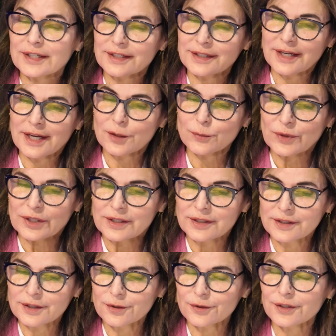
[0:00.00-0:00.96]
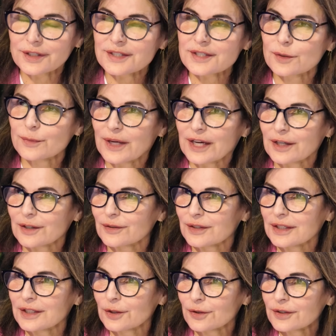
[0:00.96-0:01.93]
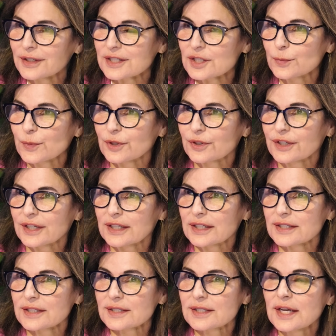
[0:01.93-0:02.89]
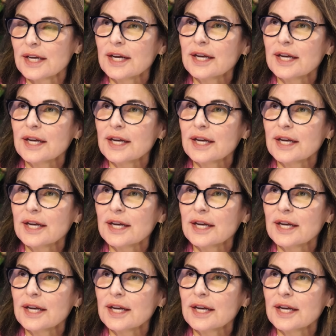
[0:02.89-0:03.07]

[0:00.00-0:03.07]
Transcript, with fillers: and I'd be curious about your experience,